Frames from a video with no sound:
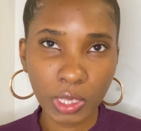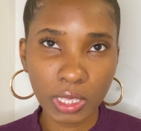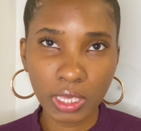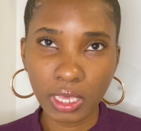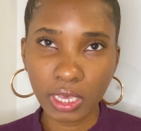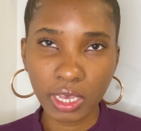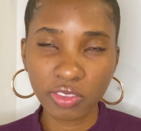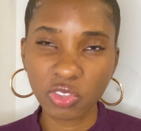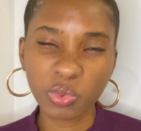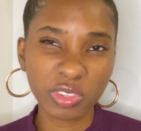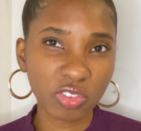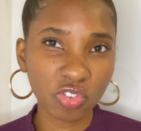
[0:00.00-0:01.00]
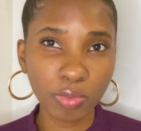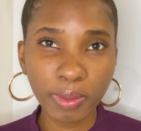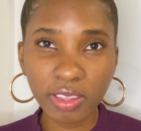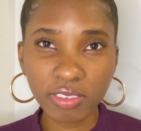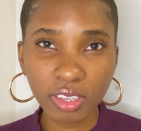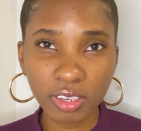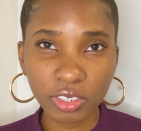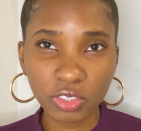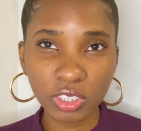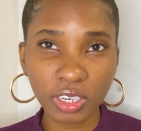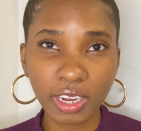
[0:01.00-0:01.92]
yeah, because it was the cheapest conditioner,